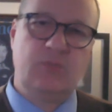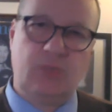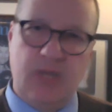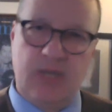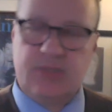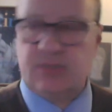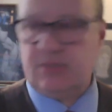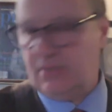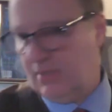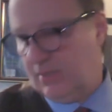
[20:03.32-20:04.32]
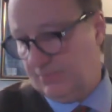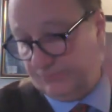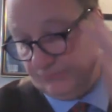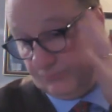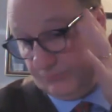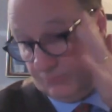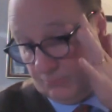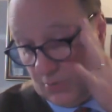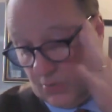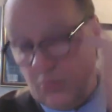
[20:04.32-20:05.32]
the case in um,
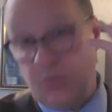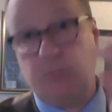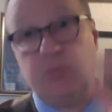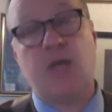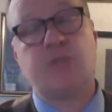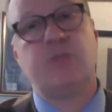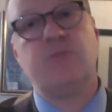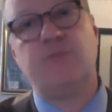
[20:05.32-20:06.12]
Marconi Plaza in